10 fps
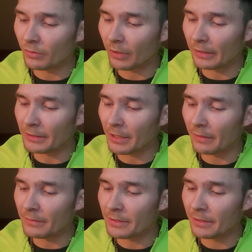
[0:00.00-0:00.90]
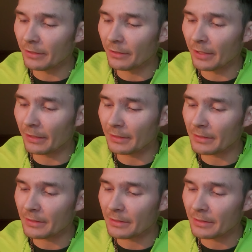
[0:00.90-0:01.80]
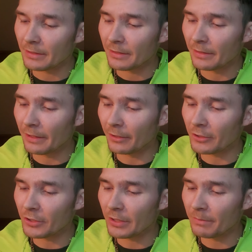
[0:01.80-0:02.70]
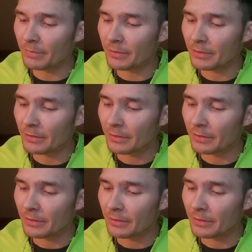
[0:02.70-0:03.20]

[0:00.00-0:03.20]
like doves to their nests? They are ships